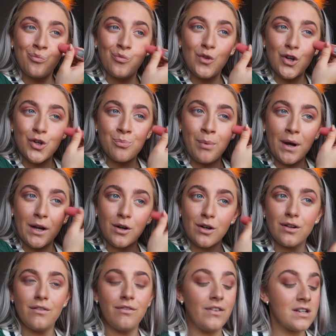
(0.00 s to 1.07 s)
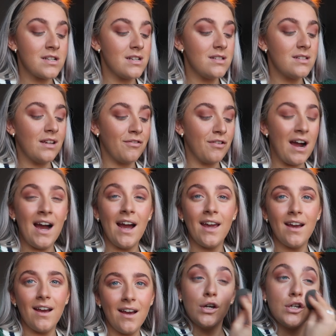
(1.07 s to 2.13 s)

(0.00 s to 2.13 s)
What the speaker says: there's bigger fishes to fry.